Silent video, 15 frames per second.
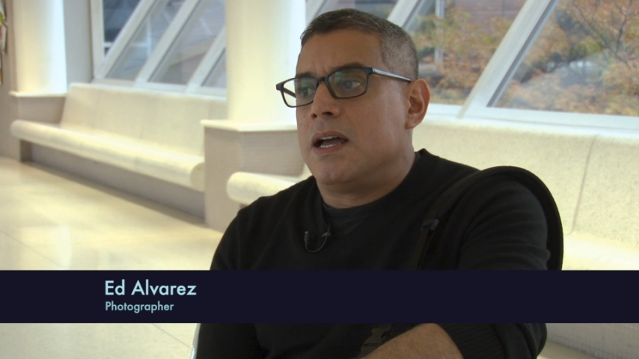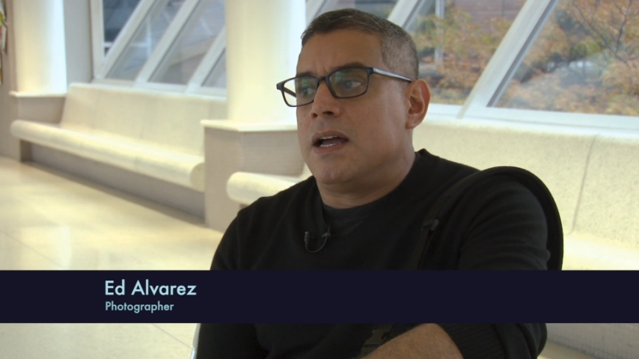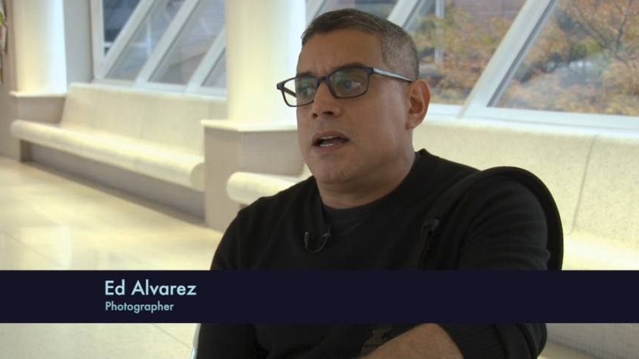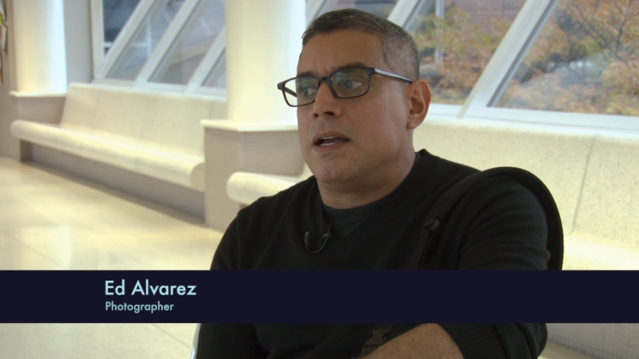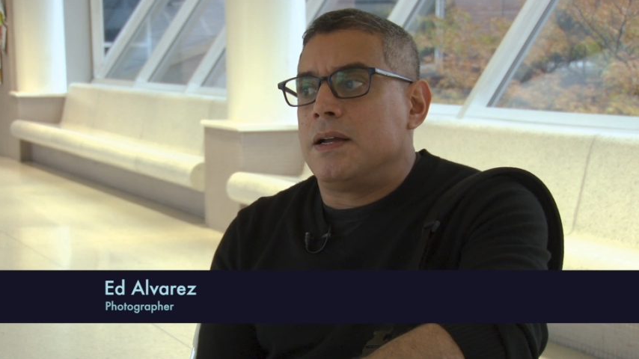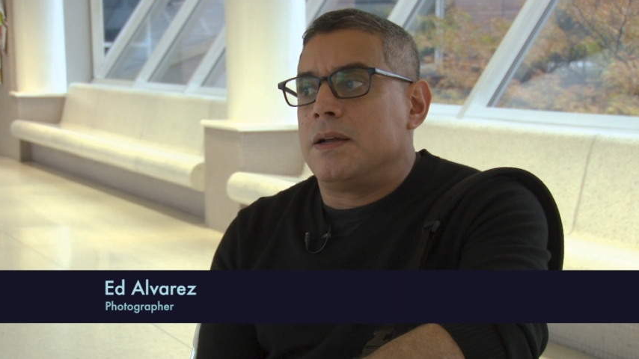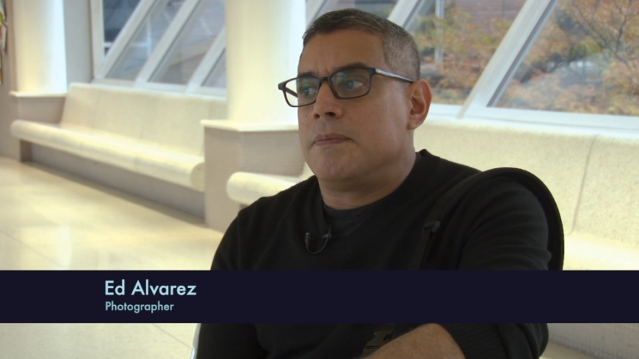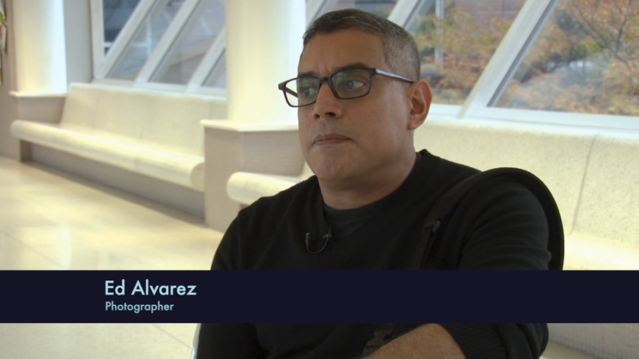
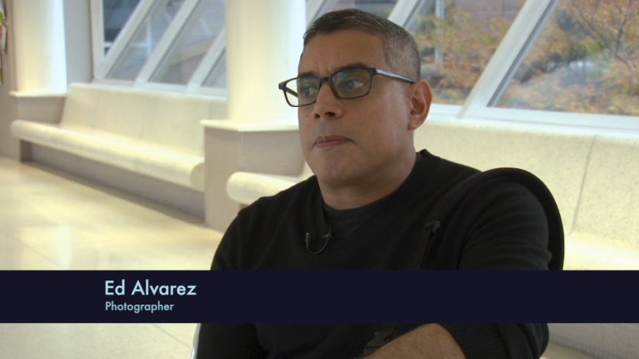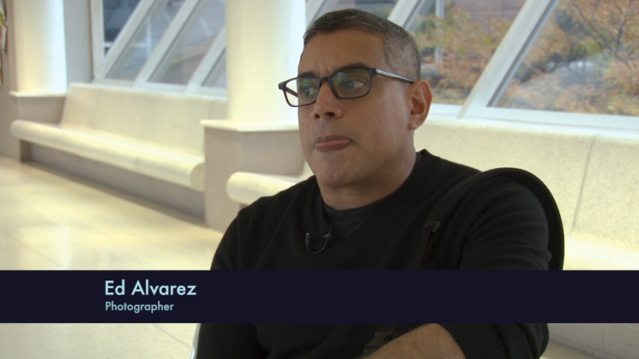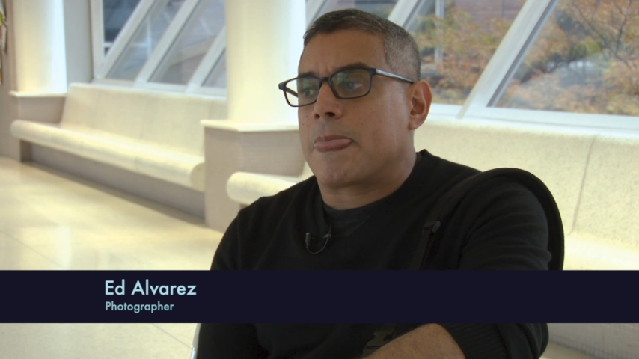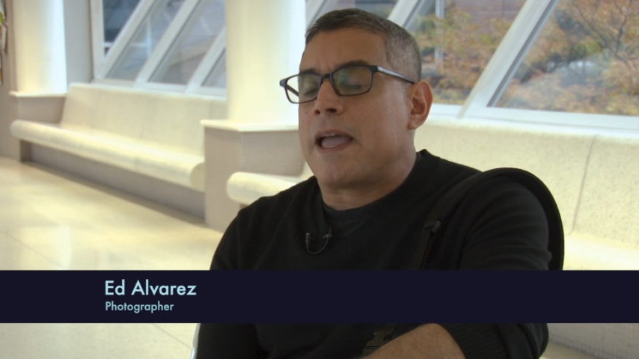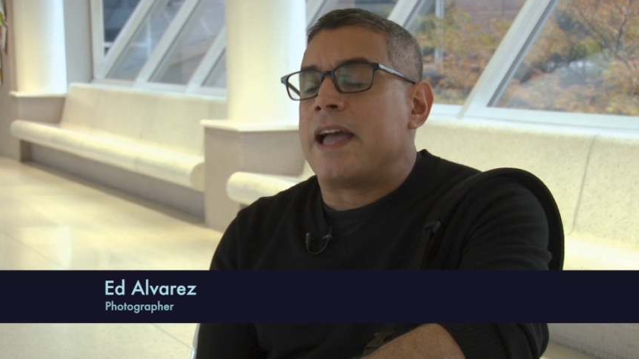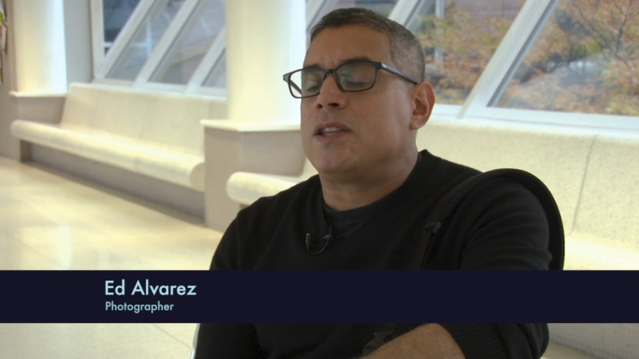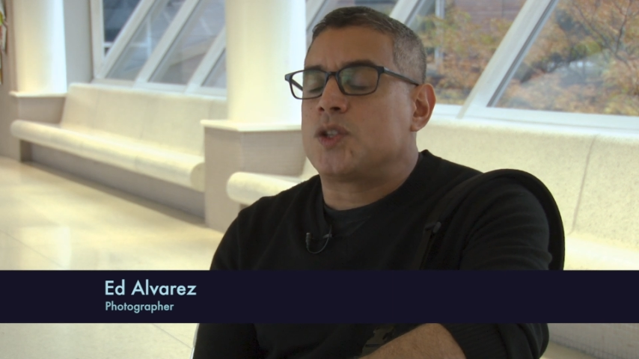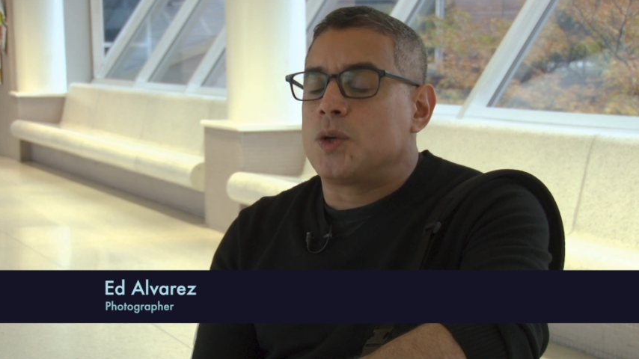
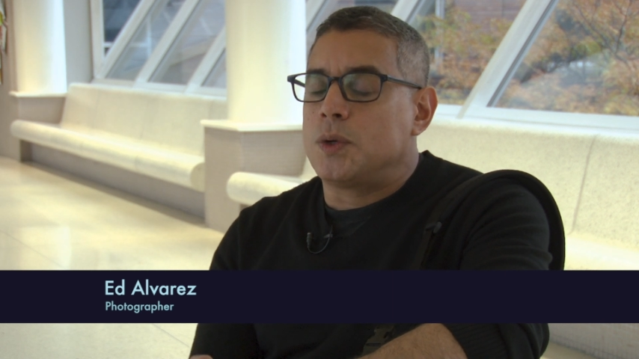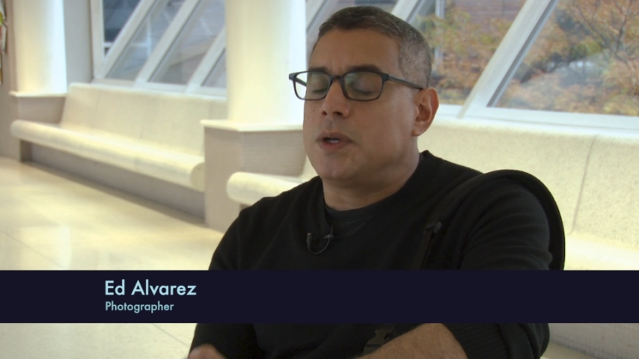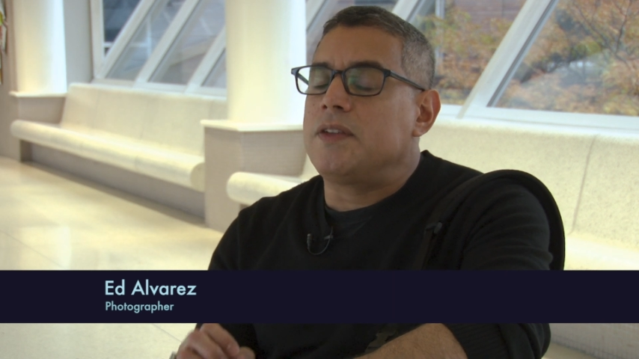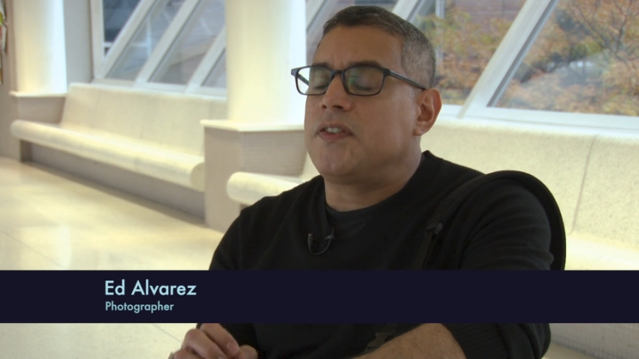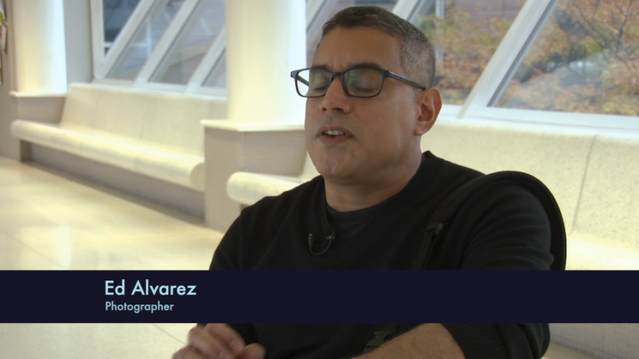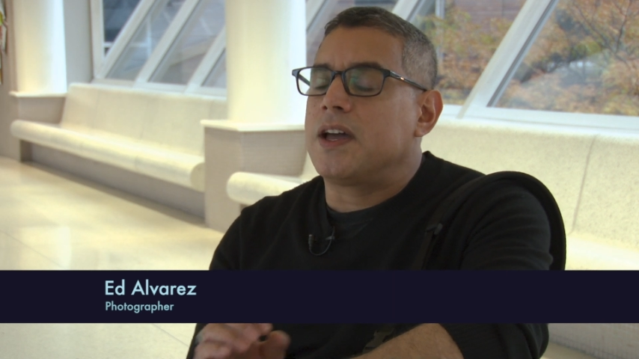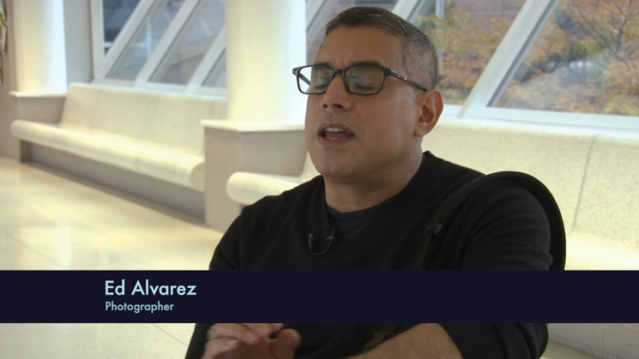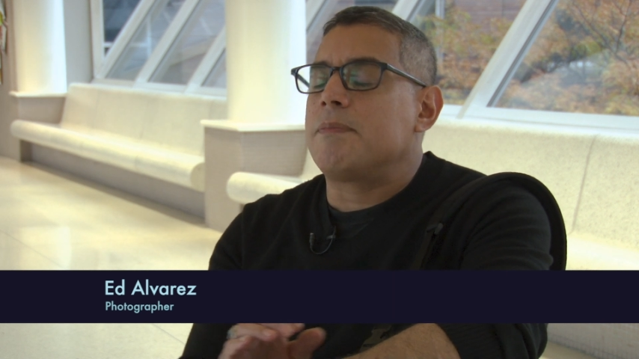I totally
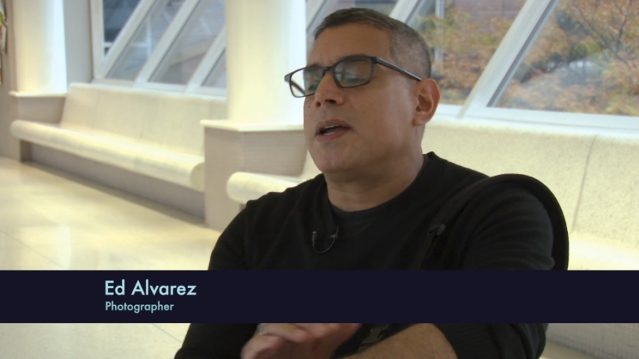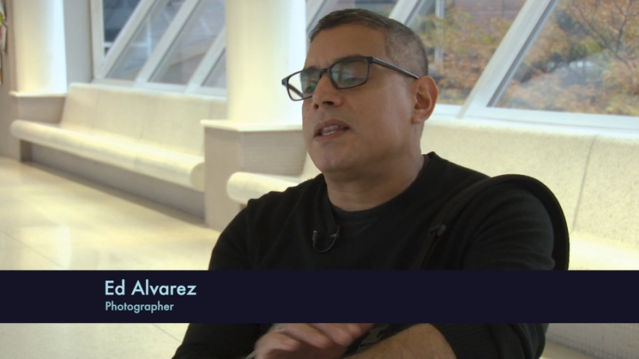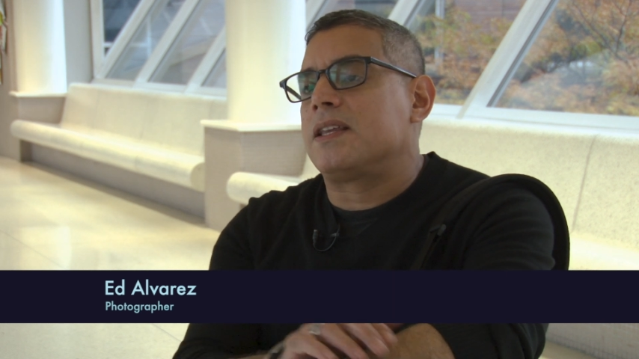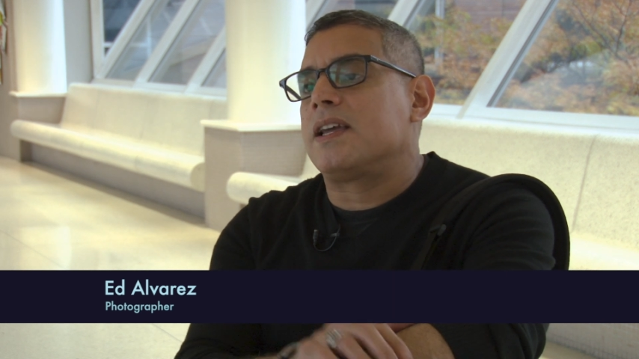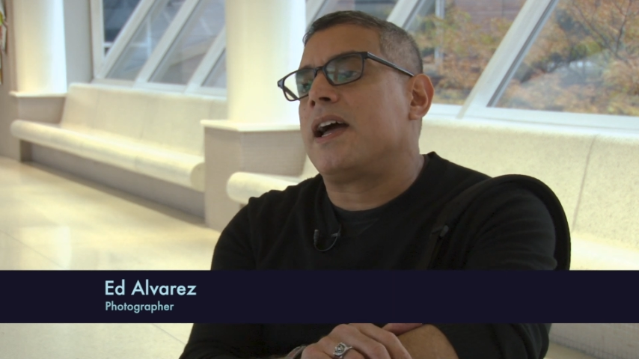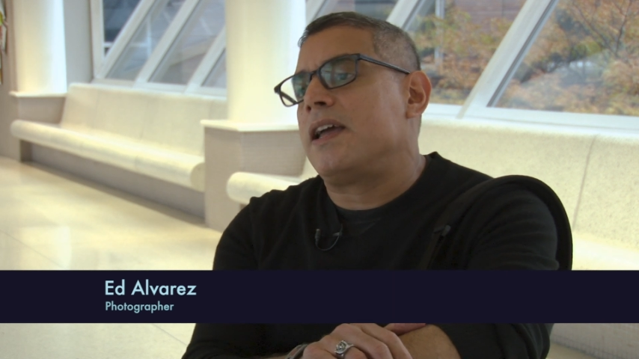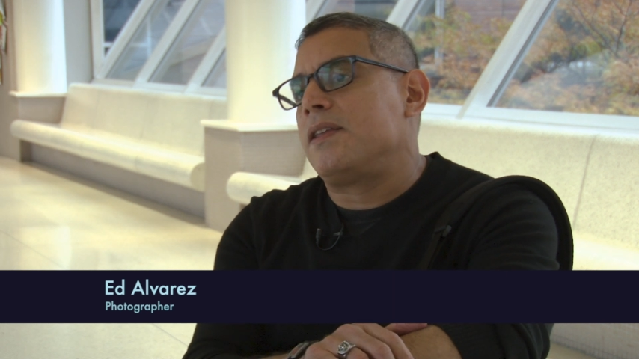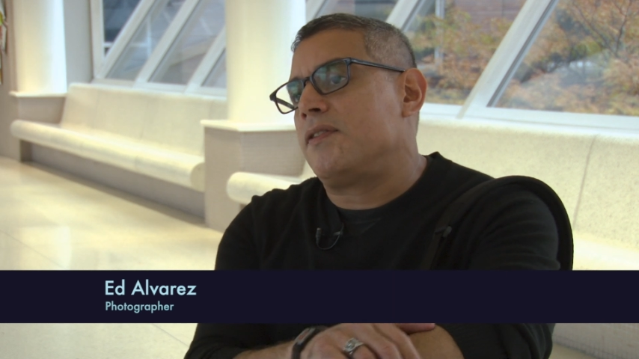forgot about the
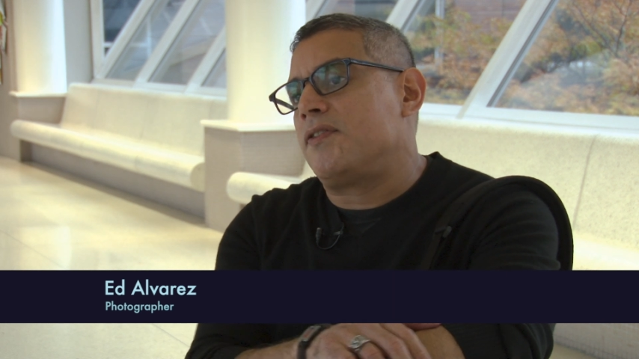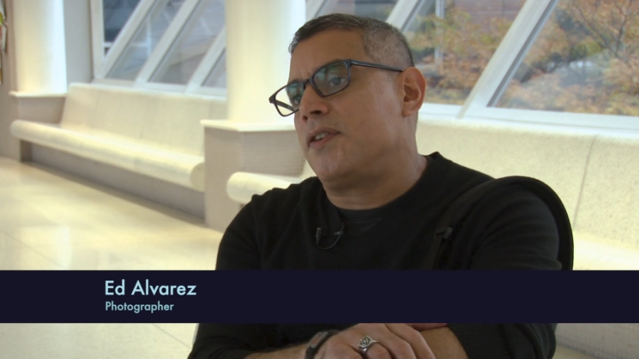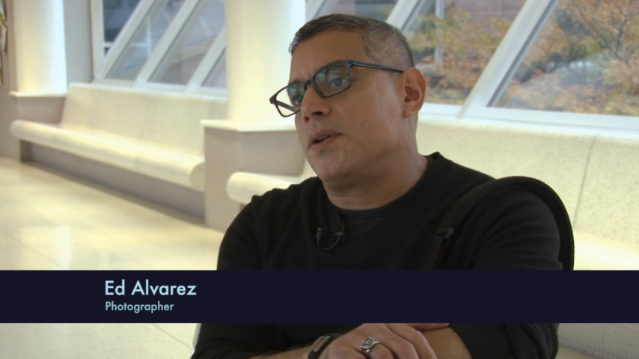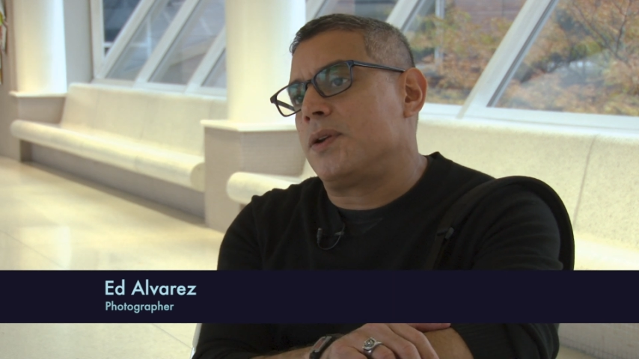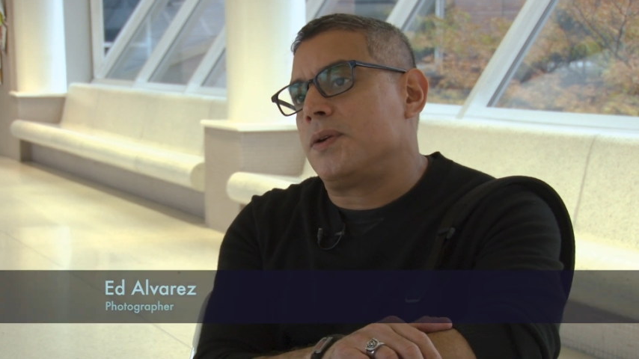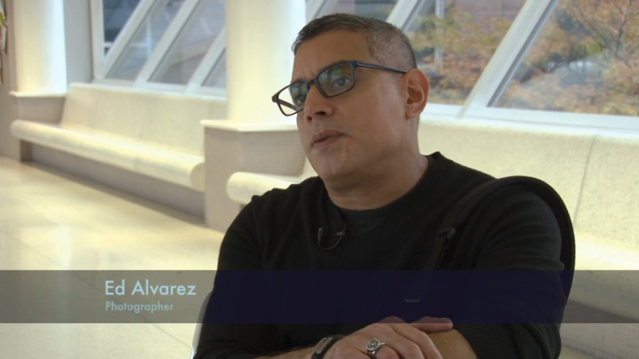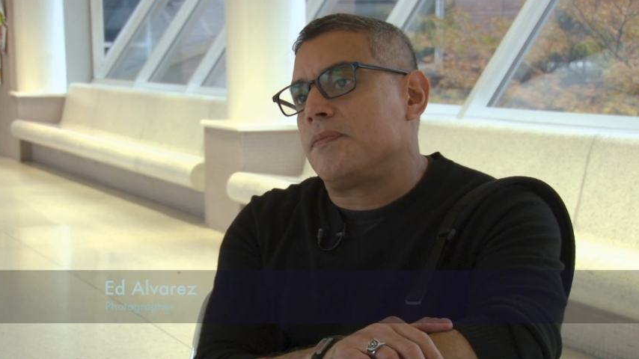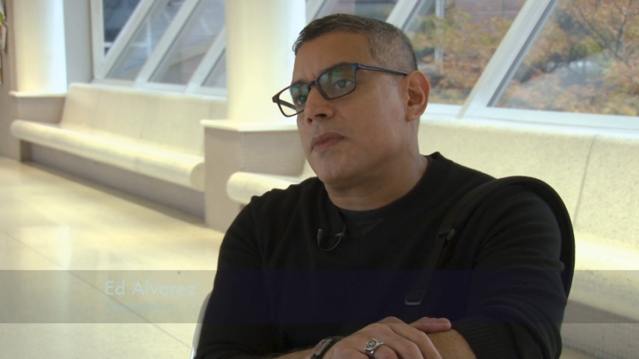guy in the
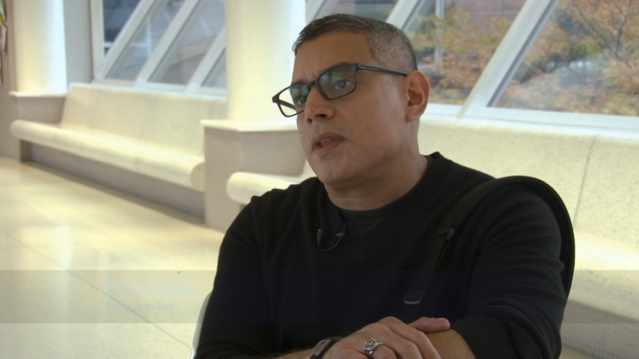photo.